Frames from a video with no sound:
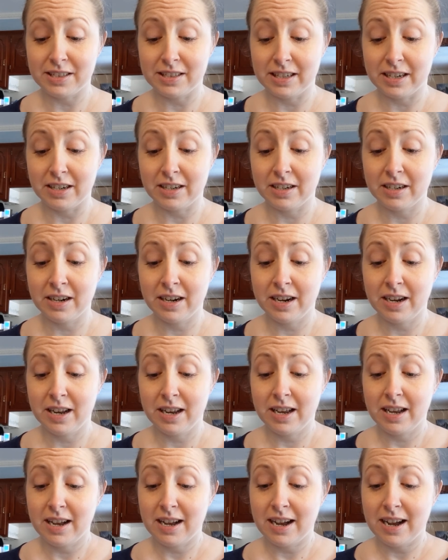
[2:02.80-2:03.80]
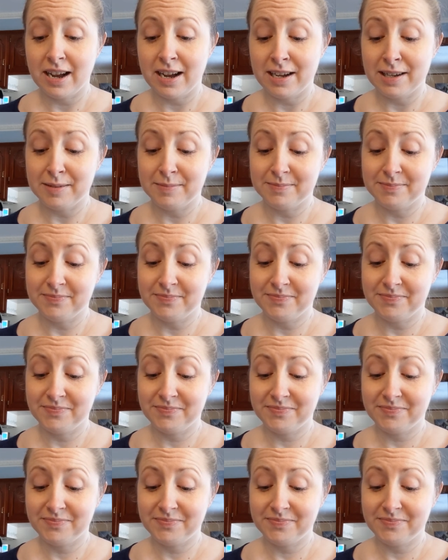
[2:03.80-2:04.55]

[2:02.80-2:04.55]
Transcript: in there. Um,